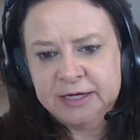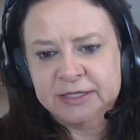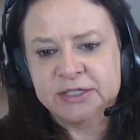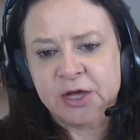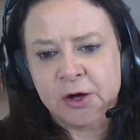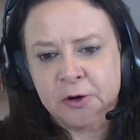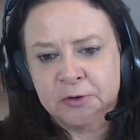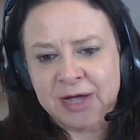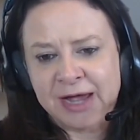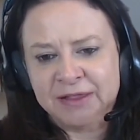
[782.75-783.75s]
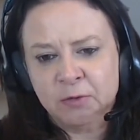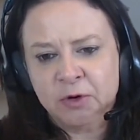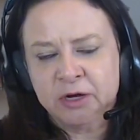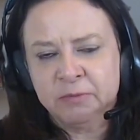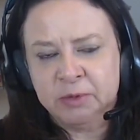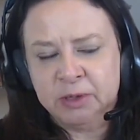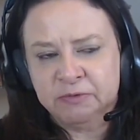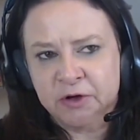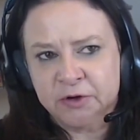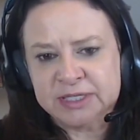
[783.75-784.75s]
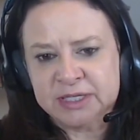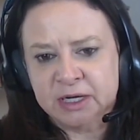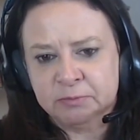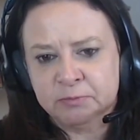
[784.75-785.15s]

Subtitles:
So I think we're going to be focusing,